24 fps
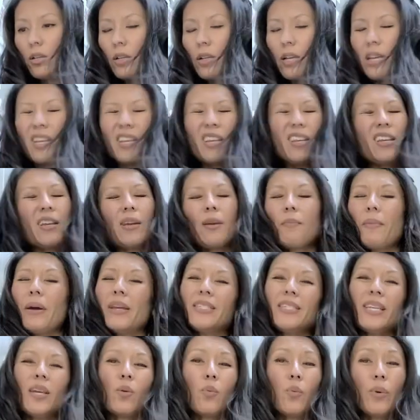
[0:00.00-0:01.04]
it might
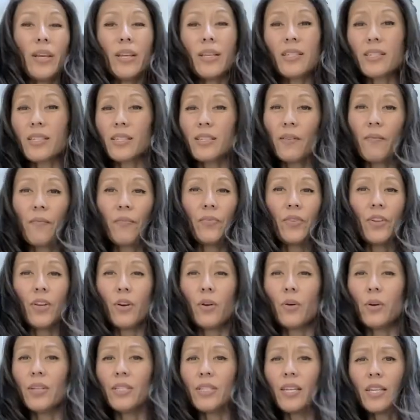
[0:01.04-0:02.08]
take weeks. You know,
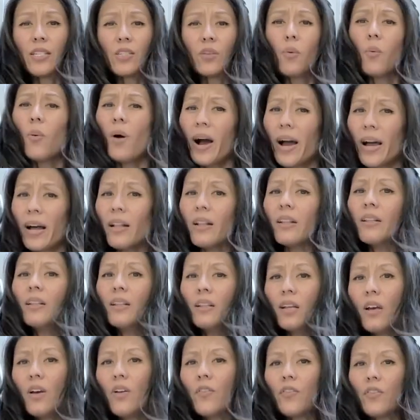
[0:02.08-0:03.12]
it takes a while.
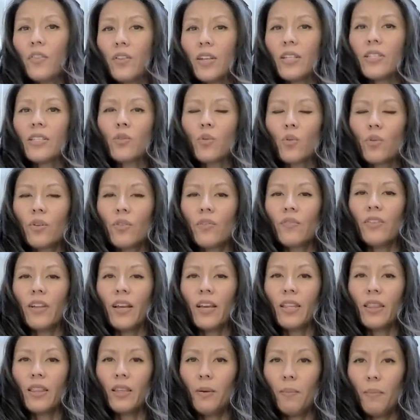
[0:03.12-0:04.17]
It's sort of
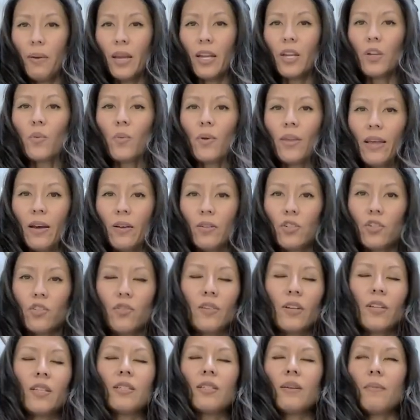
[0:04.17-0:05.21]
like the penny without
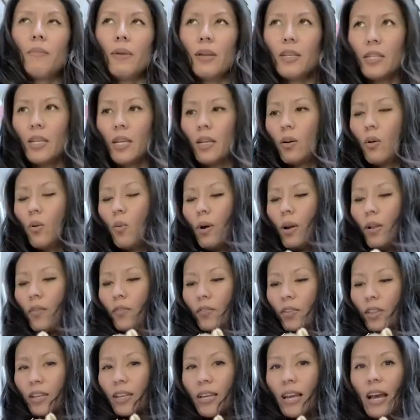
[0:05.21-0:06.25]
treats. It may take a while
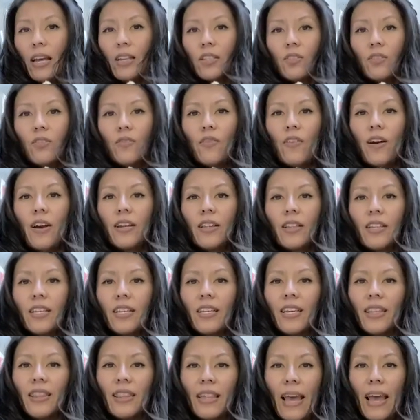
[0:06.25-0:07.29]
for the cat to finally
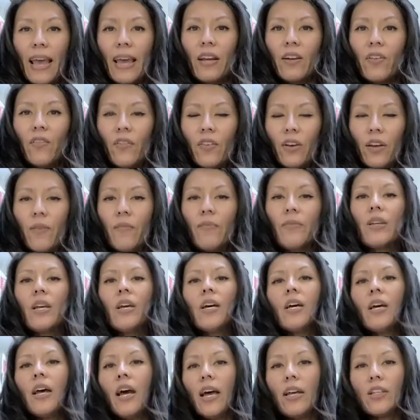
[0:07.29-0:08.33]
get the hang of it.
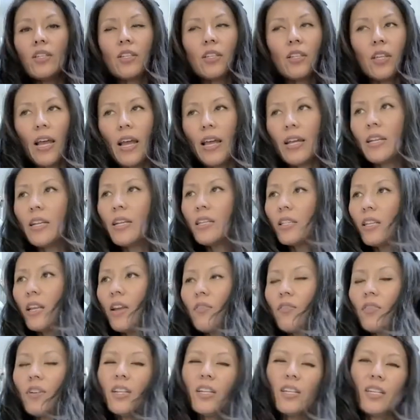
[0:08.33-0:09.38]
And it
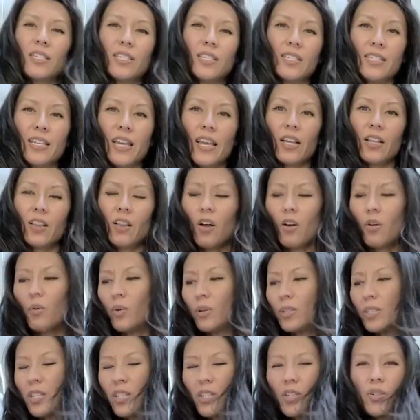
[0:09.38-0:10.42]
really doesn't take long.
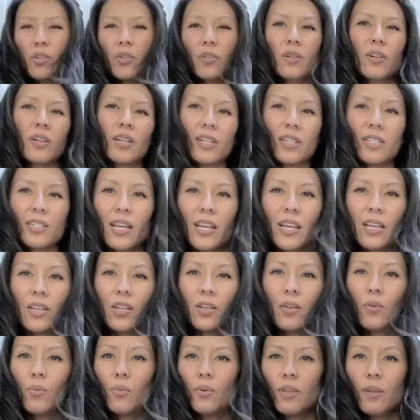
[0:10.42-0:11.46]
What's the churu going to take
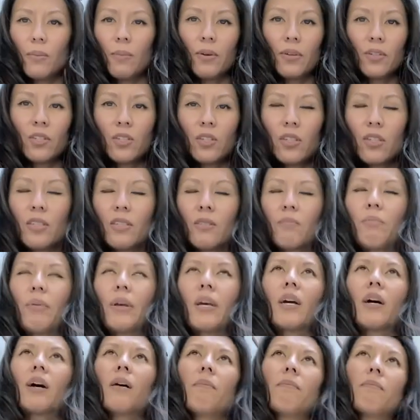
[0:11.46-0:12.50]
you with a bunch of this
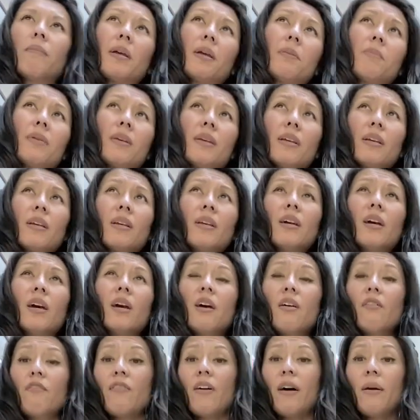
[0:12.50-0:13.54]
pickup? Maybe
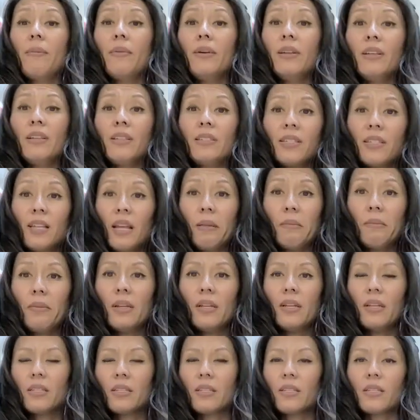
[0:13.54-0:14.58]
5 minutes, 10
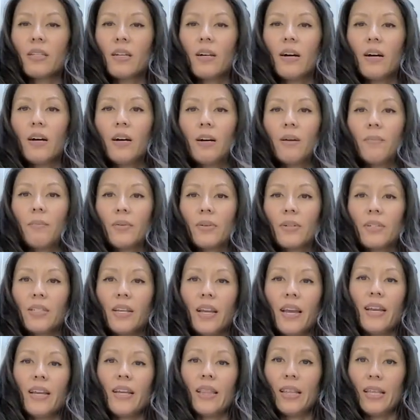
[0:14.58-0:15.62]
minutes per
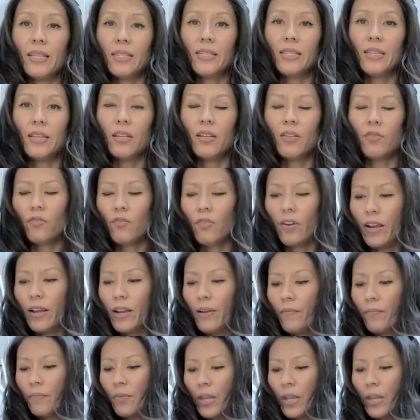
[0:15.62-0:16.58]
day, and that's it, right?